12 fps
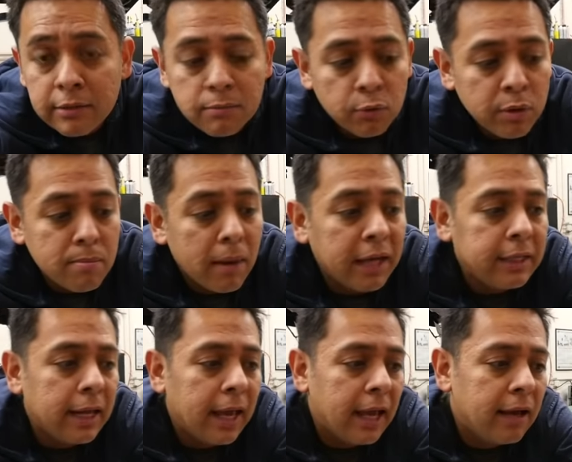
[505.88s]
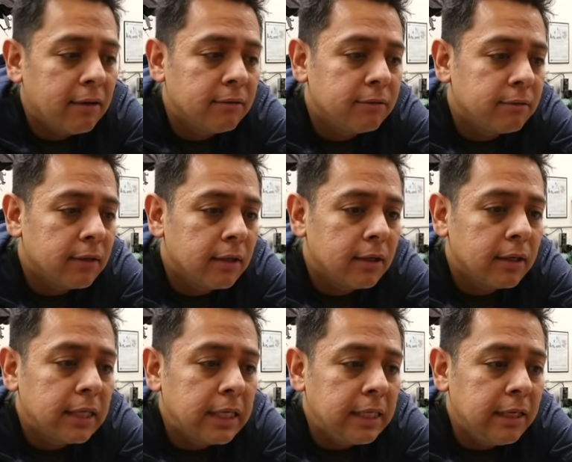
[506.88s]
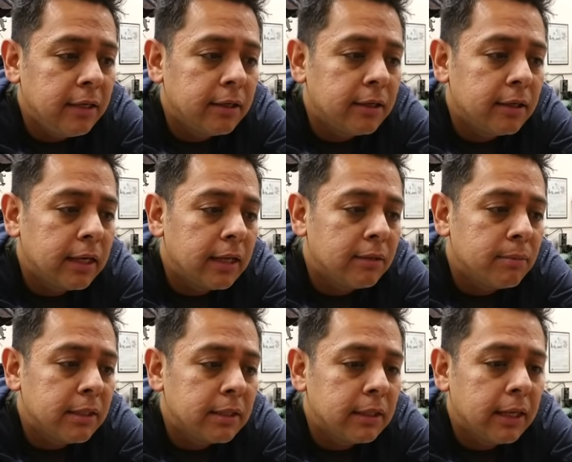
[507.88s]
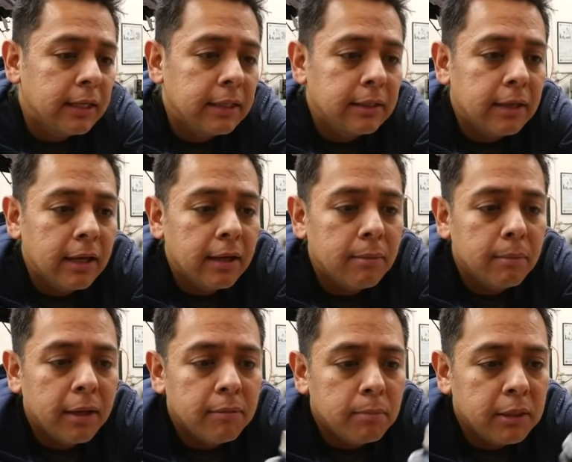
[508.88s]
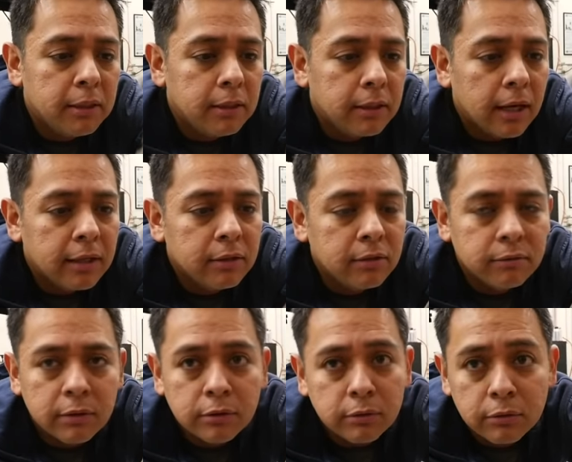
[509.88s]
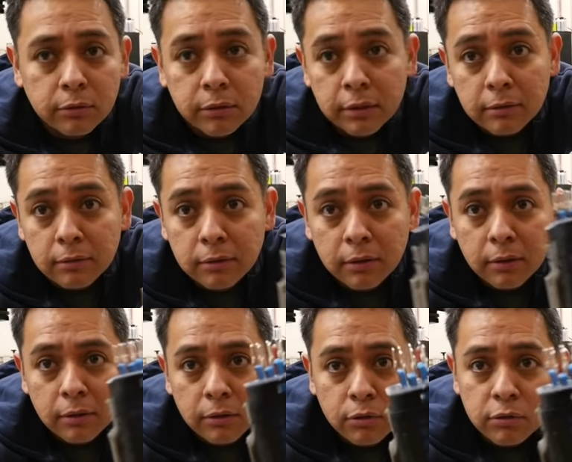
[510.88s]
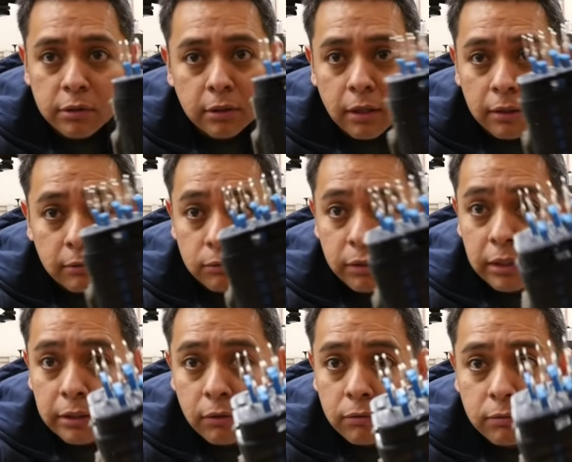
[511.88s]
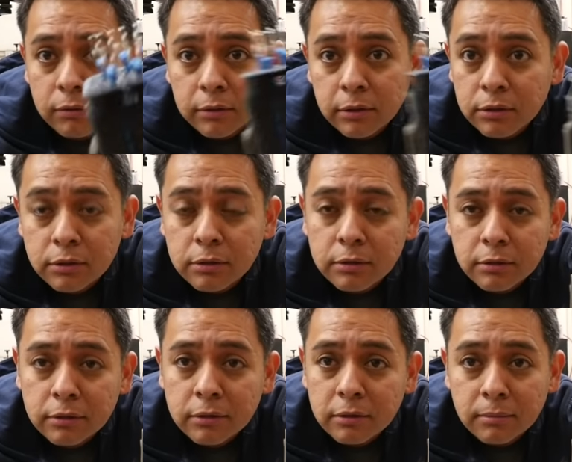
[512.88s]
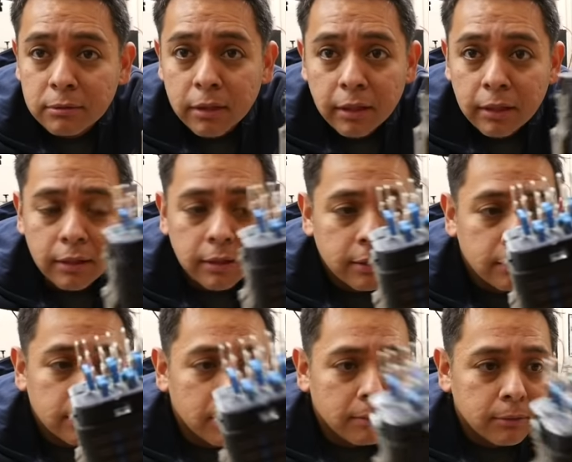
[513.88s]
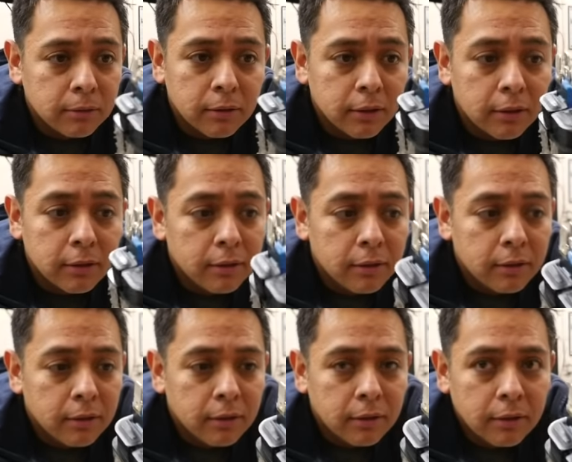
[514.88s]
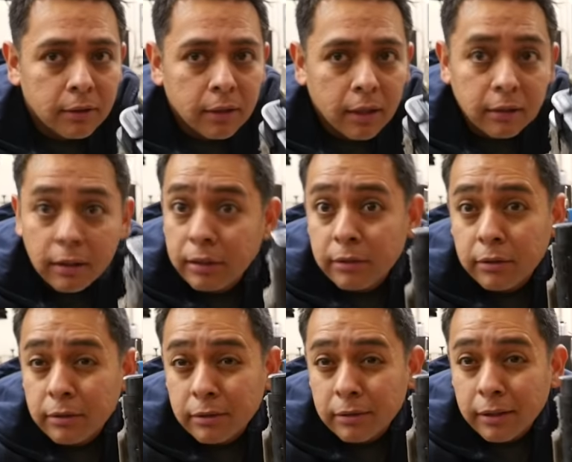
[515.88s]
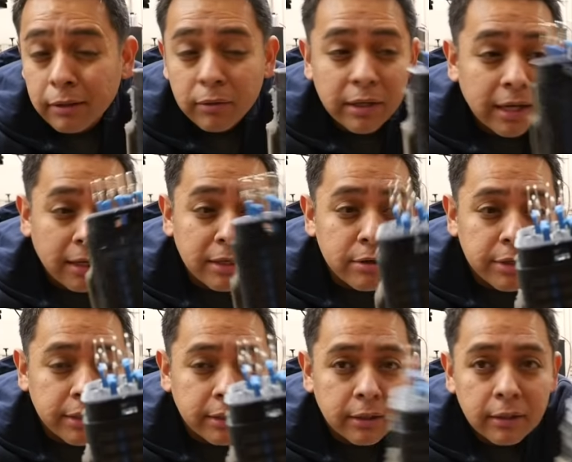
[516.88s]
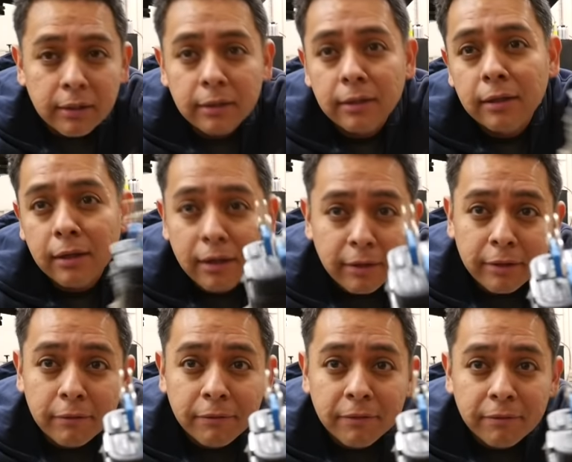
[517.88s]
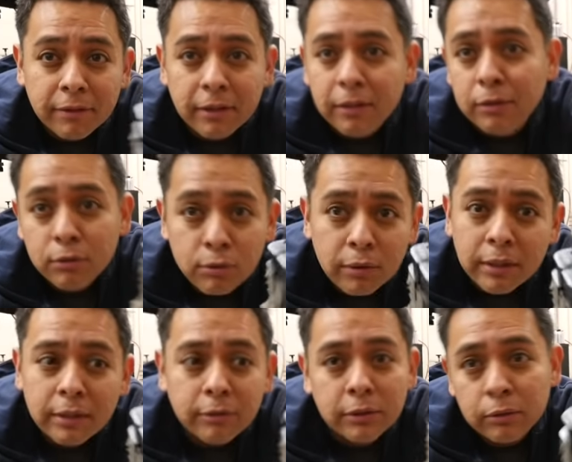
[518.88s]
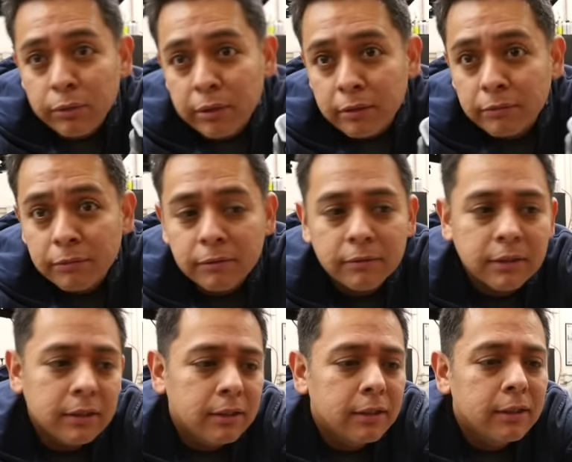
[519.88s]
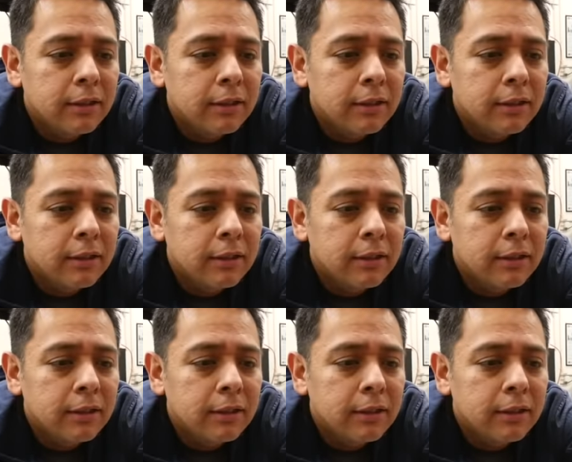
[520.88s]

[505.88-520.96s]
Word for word: this, we might have a heater element that uh, might be kind of universal. You can use it on really low voltage systems, right? Like on, up to like on under like around one hundred, one fifty, two hundred, three fifty,